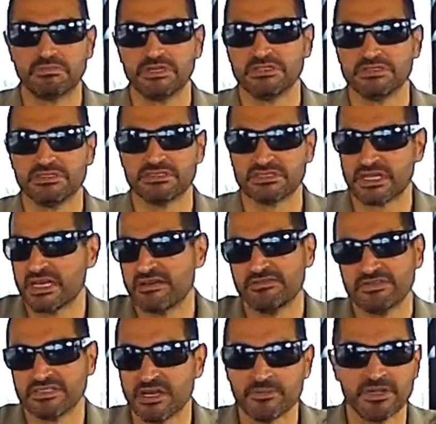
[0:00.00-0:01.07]
I just I
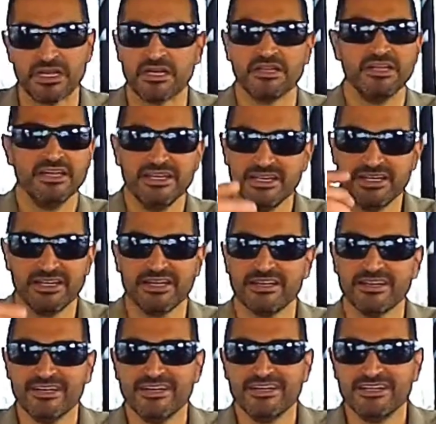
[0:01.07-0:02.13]
haven't done right. it, I, and
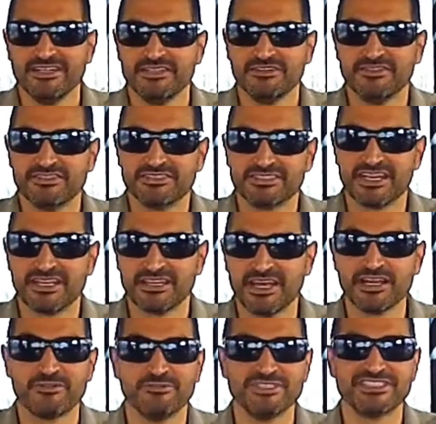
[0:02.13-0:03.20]
I, you know, it's I
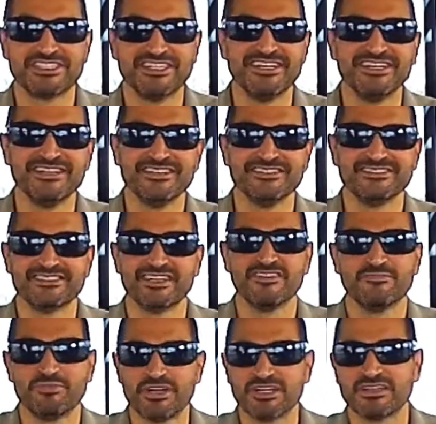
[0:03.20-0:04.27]
like whiskey and
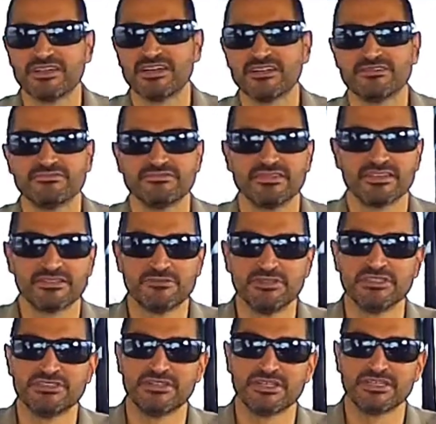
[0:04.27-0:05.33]
stuff, but I I, I
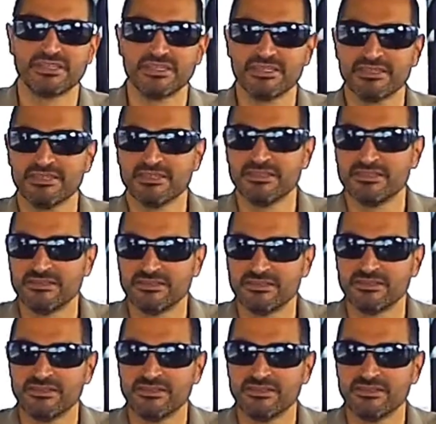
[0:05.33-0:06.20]
quit drinking and.